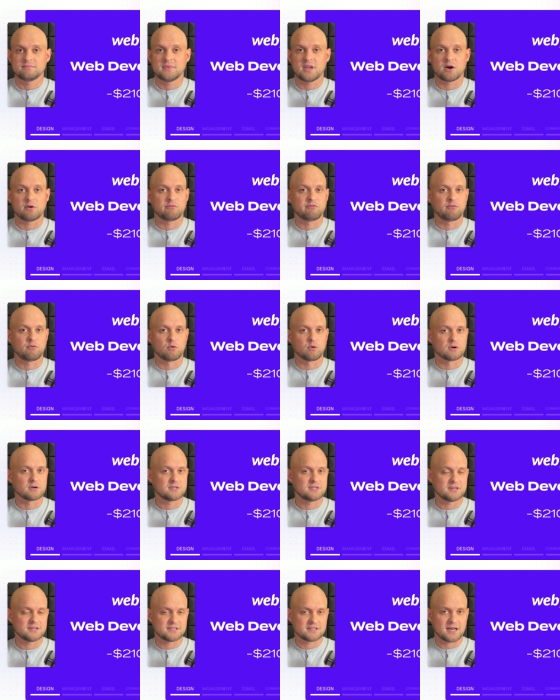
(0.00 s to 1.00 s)
Now for
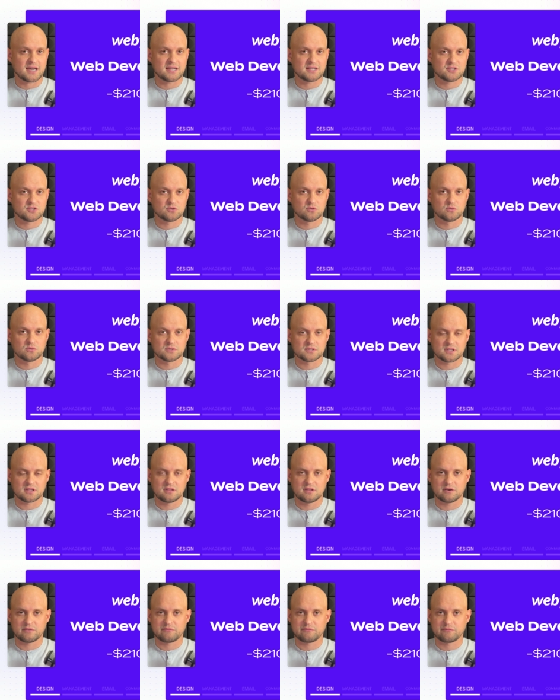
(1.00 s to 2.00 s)
design tools,
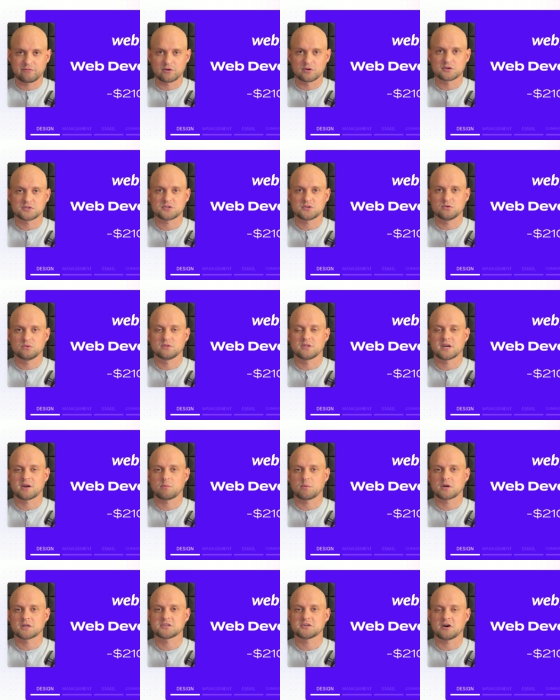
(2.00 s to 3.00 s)
the first tool that
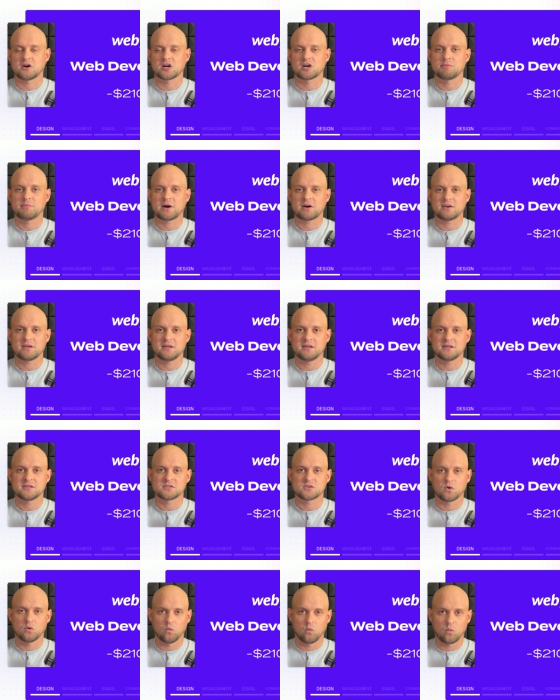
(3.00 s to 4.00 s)
I wanna talk about
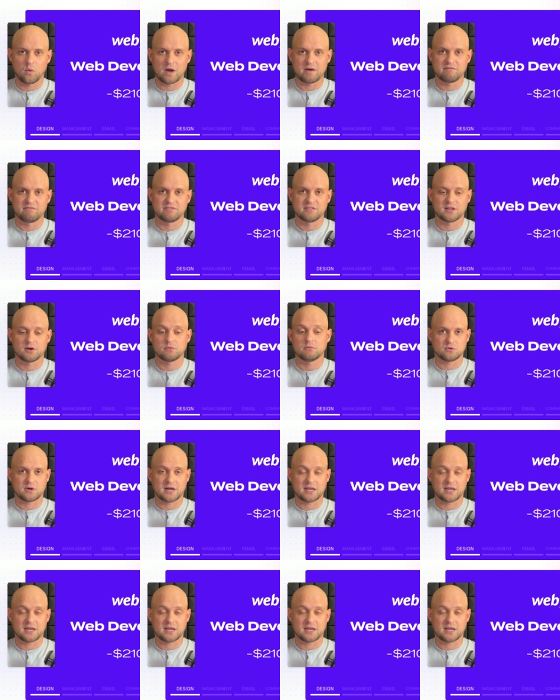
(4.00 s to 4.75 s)
is Webflow.